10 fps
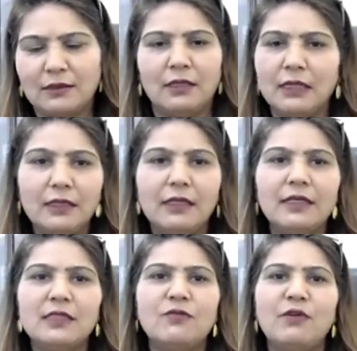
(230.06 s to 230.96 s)
year
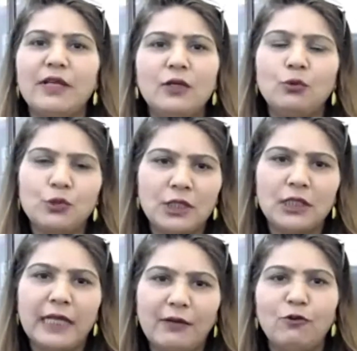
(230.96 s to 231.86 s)
is a very crucial
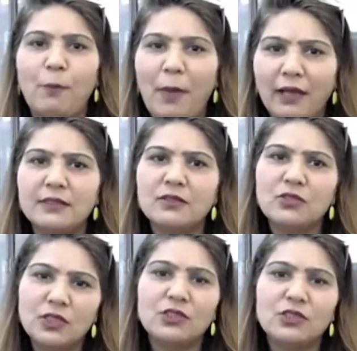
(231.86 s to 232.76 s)
time for parents,
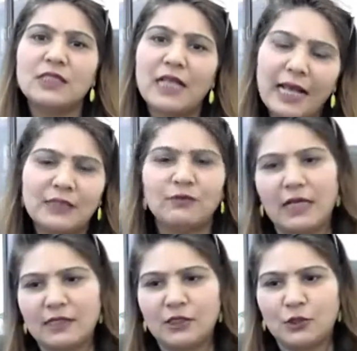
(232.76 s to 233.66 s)
teachers, as well
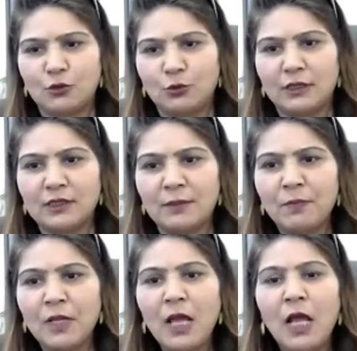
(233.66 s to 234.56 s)
as the students.
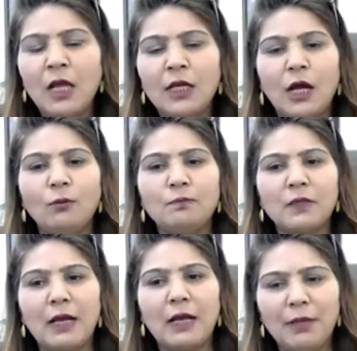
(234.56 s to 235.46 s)
Now,
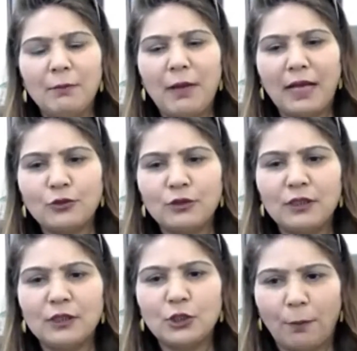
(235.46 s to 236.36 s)
coming back to
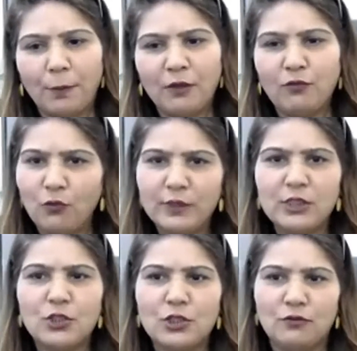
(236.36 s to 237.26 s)
the topic for
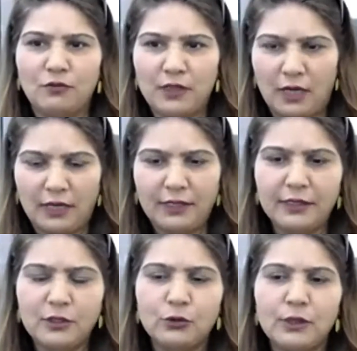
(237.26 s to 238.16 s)
which we are
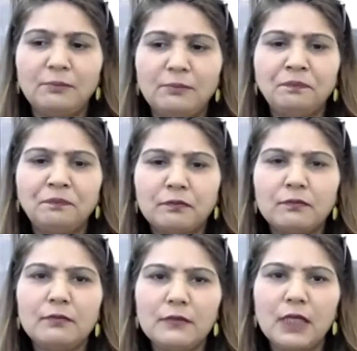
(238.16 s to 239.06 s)
here today,
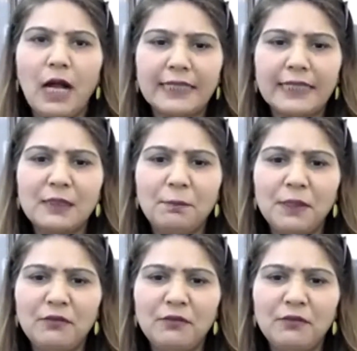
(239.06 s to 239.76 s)
IDP, which